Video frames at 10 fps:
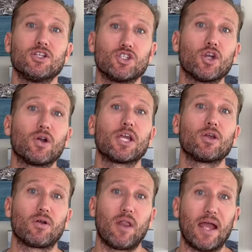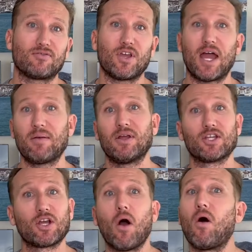during your lifetime, and to
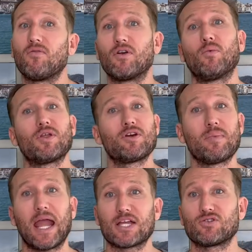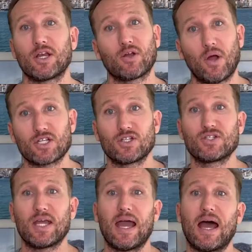go over it with them, answer any questions
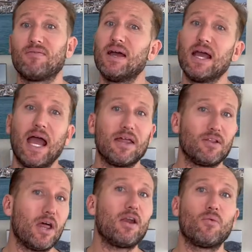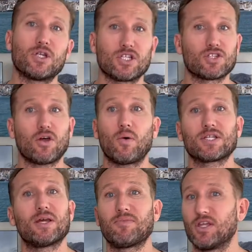they have. And the letter of wishes is always
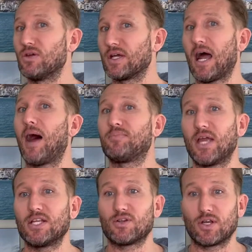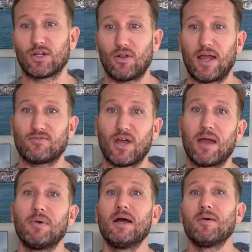something that you can update during your lifetime.
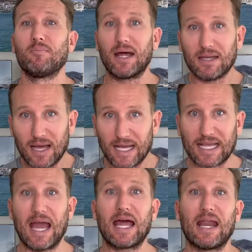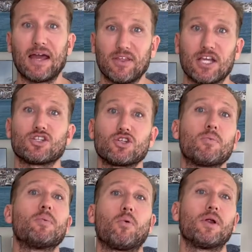But again, I think it's
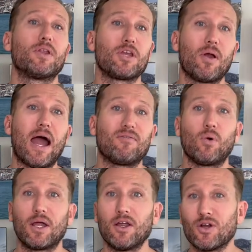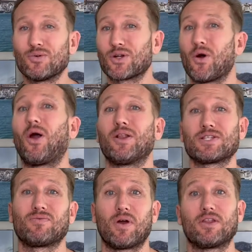super important that you have one, regardless
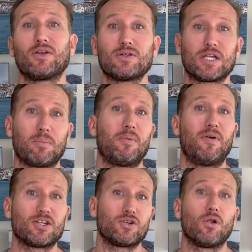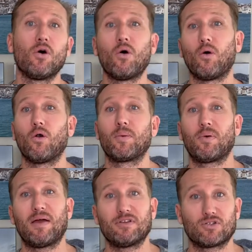of whether you're using a professional or a
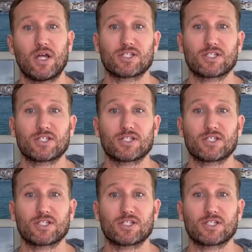private trust